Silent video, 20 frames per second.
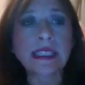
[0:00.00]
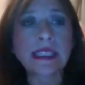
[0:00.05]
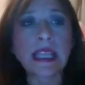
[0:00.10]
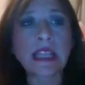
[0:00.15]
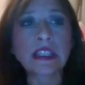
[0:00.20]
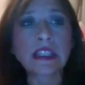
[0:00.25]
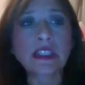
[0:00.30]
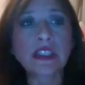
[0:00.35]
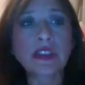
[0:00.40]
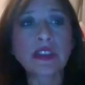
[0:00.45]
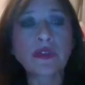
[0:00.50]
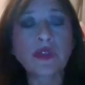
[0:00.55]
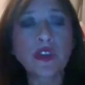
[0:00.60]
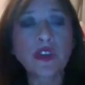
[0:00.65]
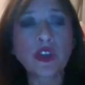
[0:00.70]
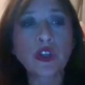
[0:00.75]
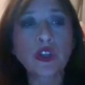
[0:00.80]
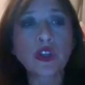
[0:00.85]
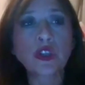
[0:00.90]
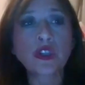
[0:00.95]
sense of
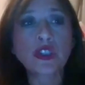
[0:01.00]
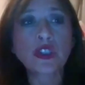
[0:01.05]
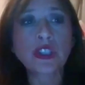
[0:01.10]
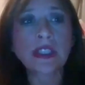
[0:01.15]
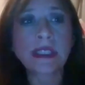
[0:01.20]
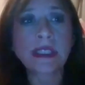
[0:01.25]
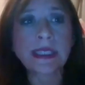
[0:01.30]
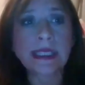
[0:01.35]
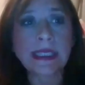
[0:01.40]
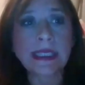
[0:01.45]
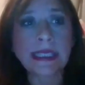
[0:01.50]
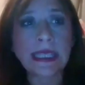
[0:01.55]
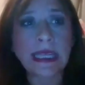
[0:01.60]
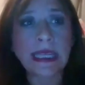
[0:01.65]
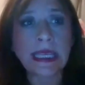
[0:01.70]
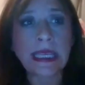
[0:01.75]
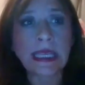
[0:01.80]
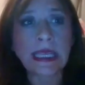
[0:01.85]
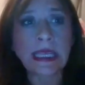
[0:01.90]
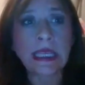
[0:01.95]

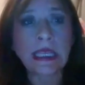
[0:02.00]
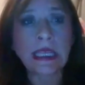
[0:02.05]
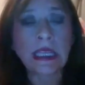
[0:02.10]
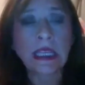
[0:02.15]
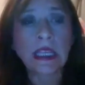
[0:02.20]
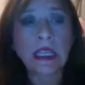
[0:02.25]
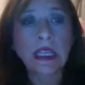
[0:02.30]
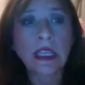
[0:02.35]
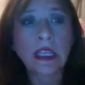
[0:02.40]
urgency